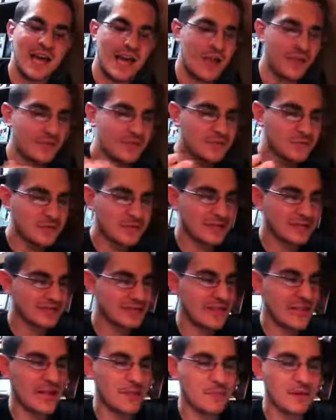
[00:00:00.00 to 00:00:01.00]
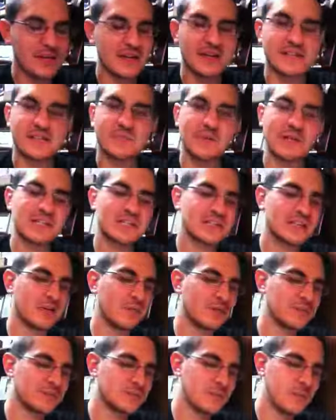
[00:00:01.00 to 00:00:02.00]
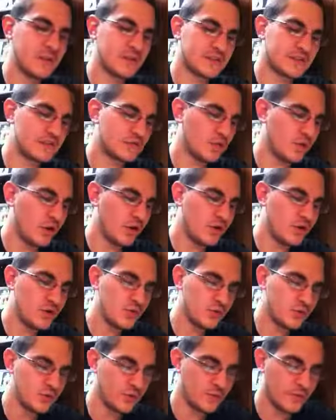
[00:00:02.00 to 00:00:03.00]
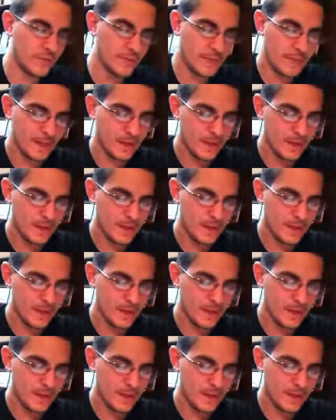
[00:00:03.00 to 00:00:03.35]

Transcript: And that's what he's saying, man. Especially I want to speak to all you all